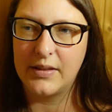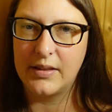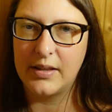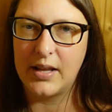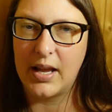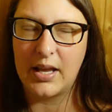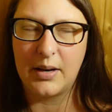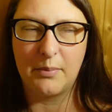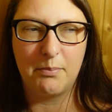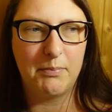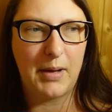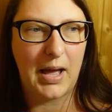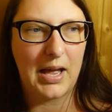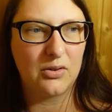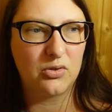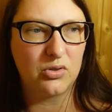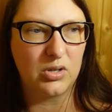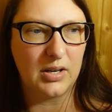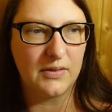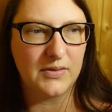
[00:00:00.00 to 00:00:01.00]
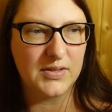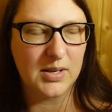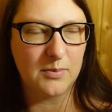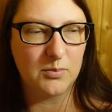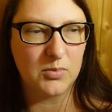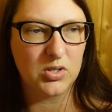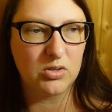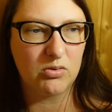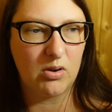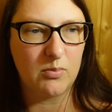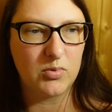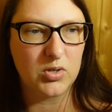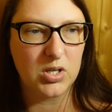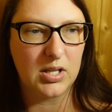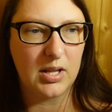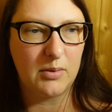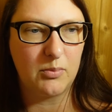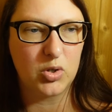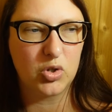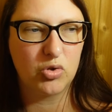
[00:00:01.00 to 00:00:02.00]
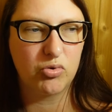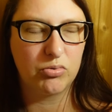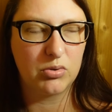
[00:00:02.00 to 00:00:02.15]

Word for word: they had a battery of some description. They were,